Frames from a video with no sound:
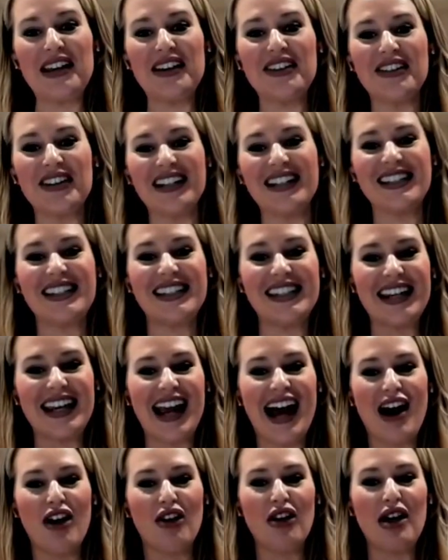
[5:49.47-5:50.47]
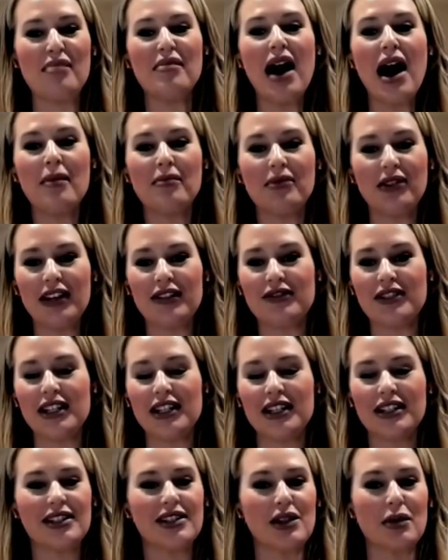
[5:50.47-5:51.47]
You can see how I'm
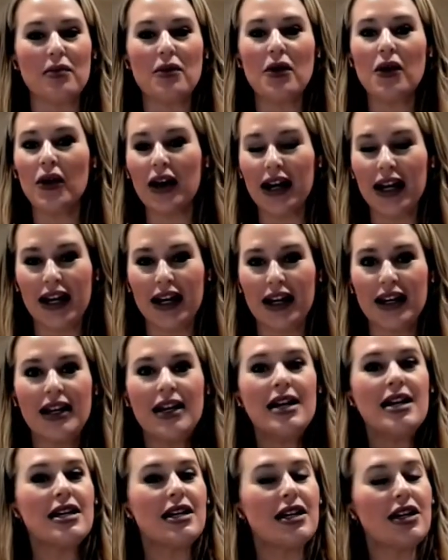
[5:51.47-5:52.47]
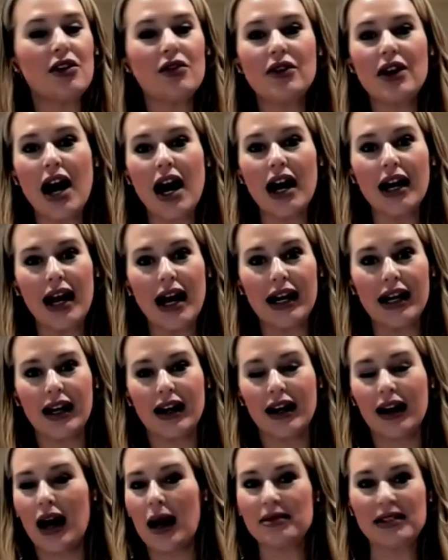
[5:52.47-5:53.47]
uplifted, supported, you know, not adding
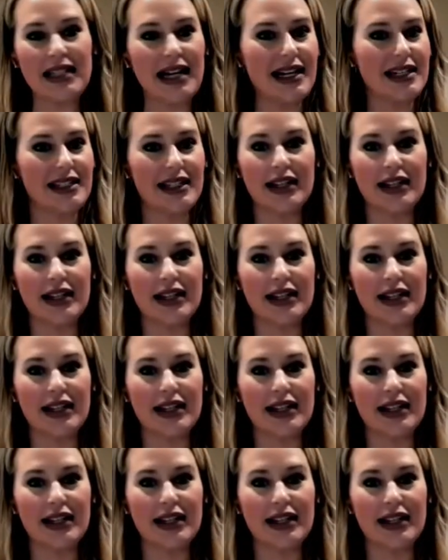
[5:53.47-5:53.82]
a cup size.